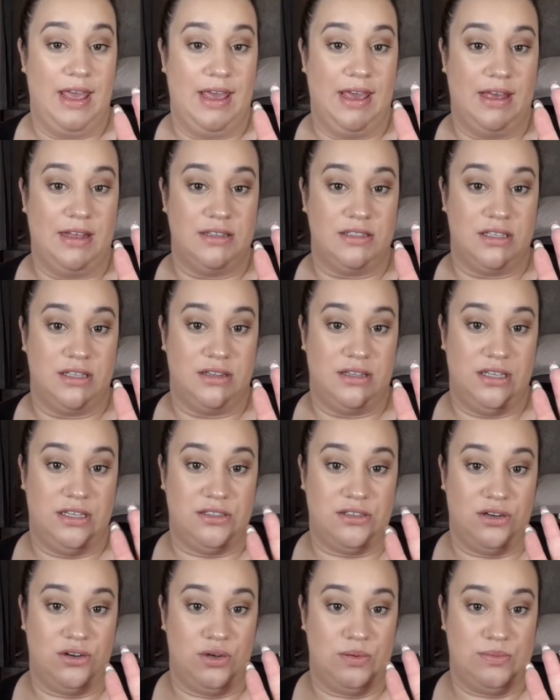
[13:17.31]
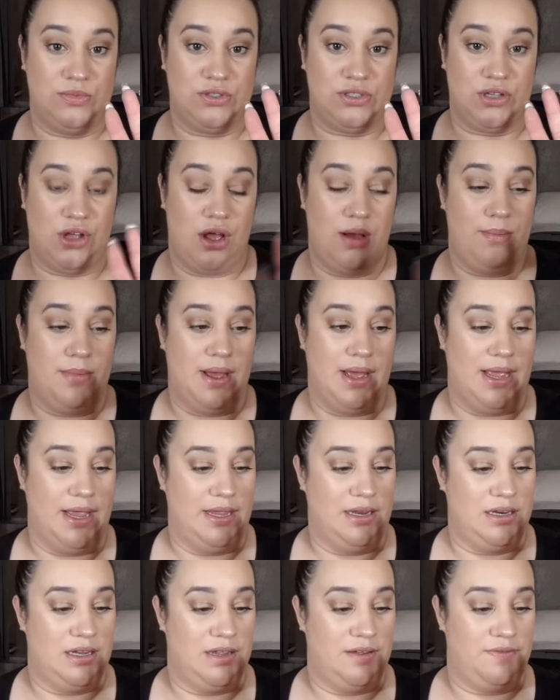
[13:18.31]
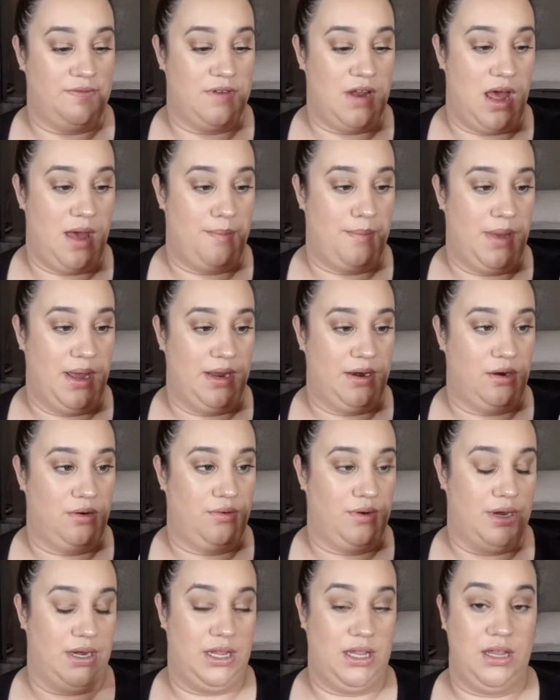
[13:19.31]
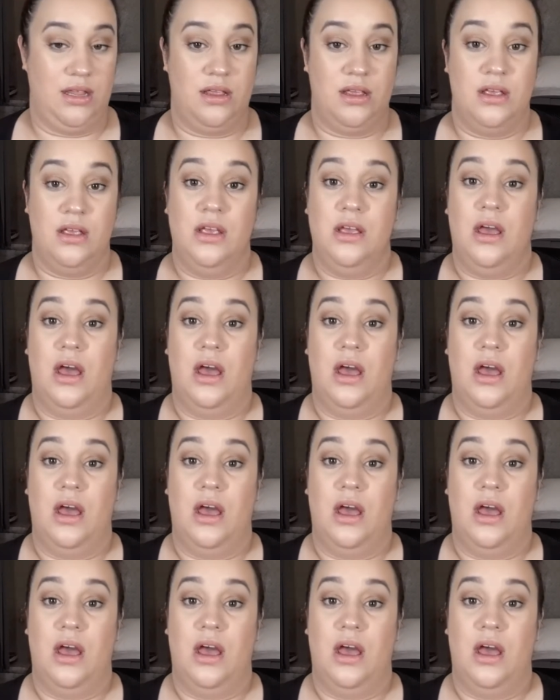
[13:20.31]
And these are almost all mine, if not mine already.